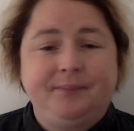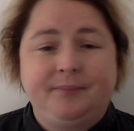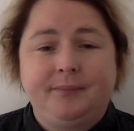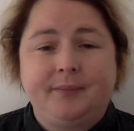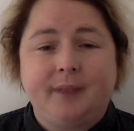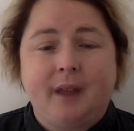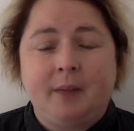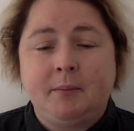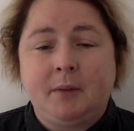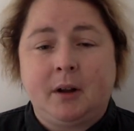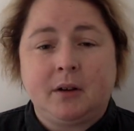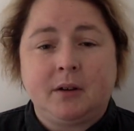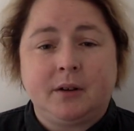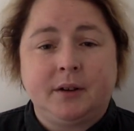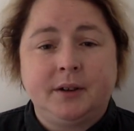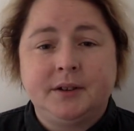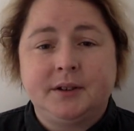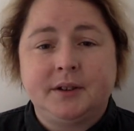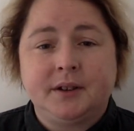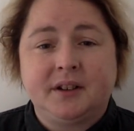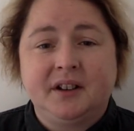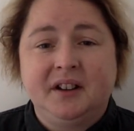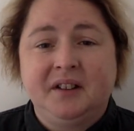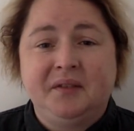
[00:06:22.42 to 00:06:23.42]
I'm not going
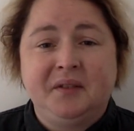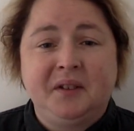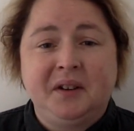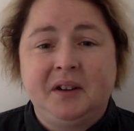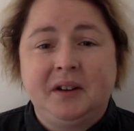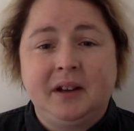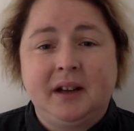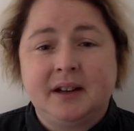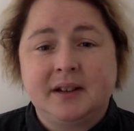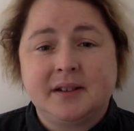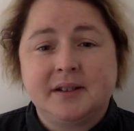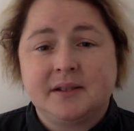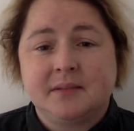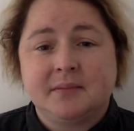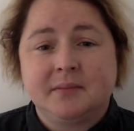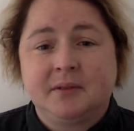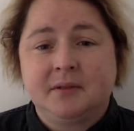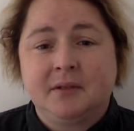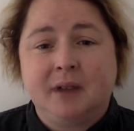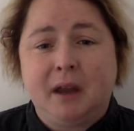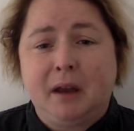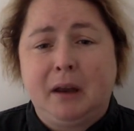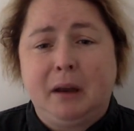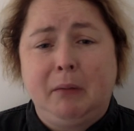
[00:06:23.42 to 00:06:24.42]
to give you like some
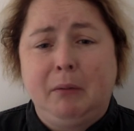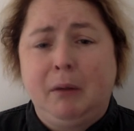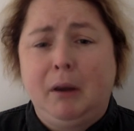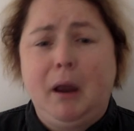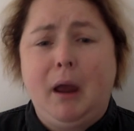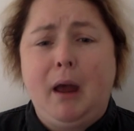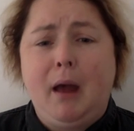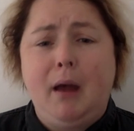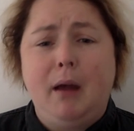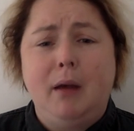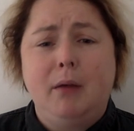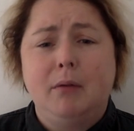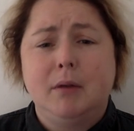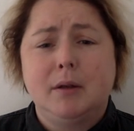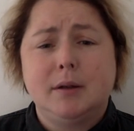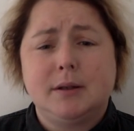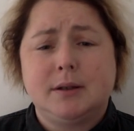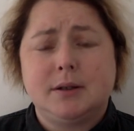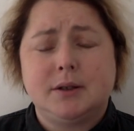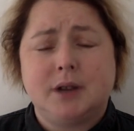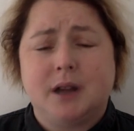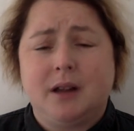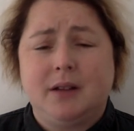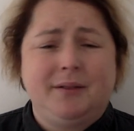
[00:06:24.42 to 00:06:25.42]
granny. When I was
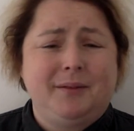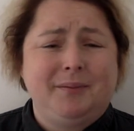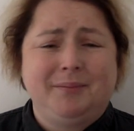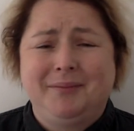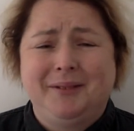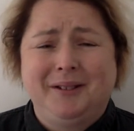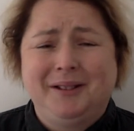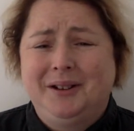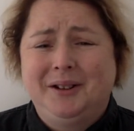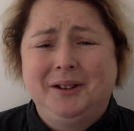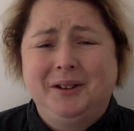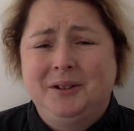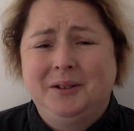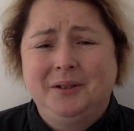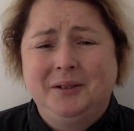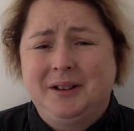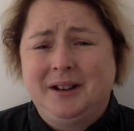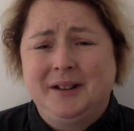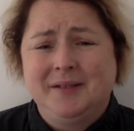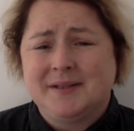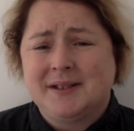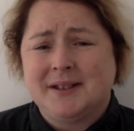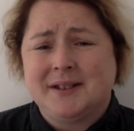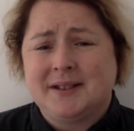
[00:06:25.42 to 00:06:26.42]
a child, who
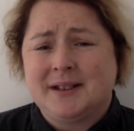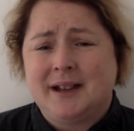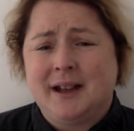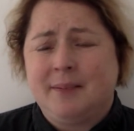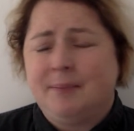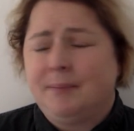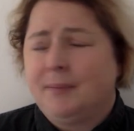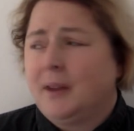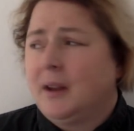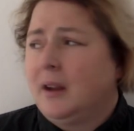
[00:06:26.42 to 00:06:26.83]
gives a damn?